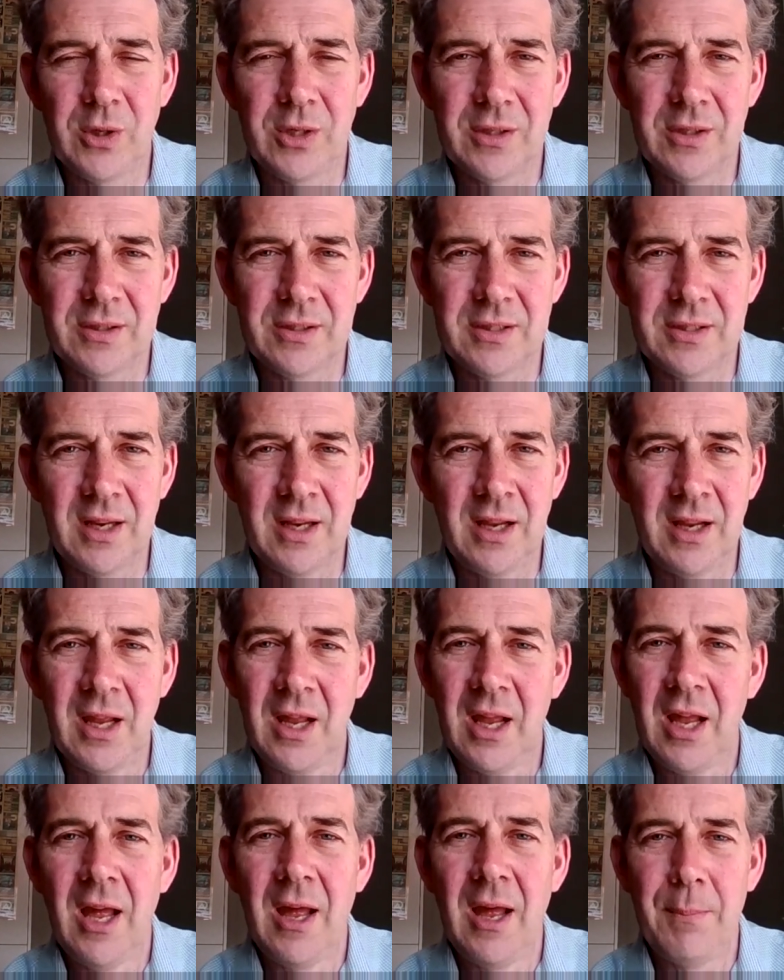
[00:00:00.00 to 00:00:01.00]
the world.
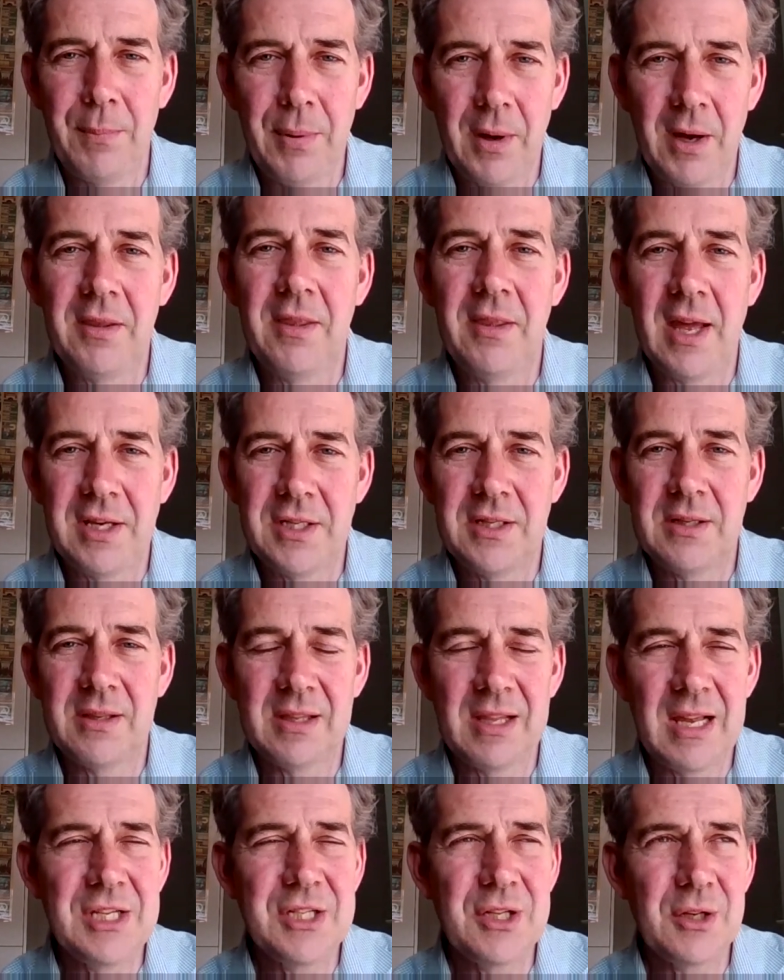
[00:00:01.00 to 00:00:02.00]
But they sh-
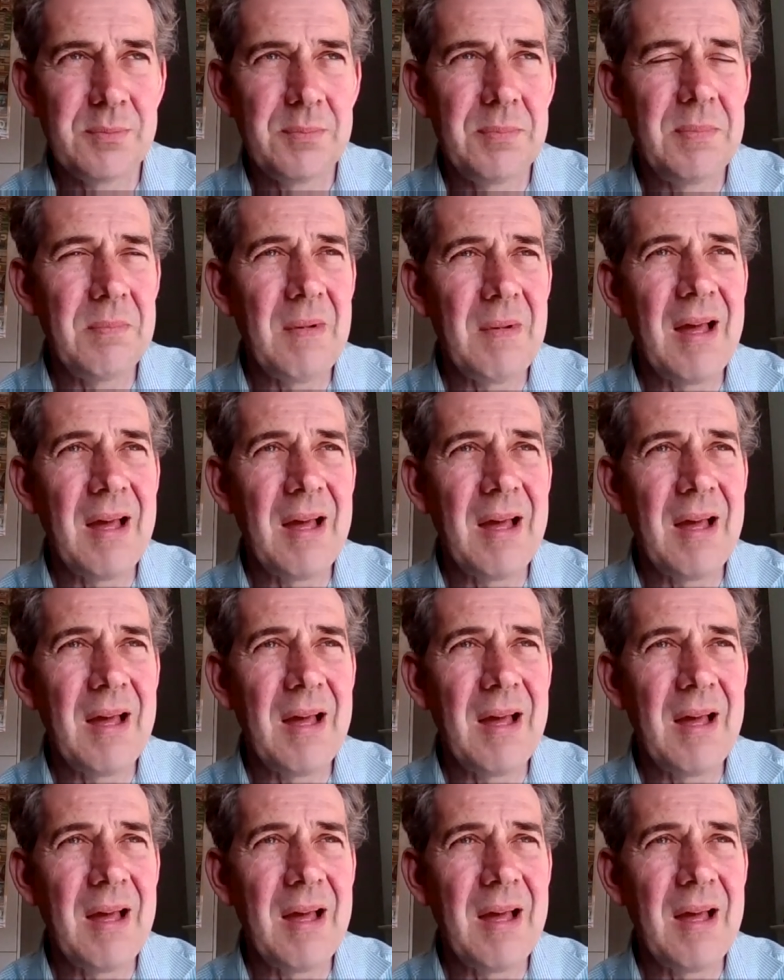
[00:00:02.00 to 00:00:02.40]
they should.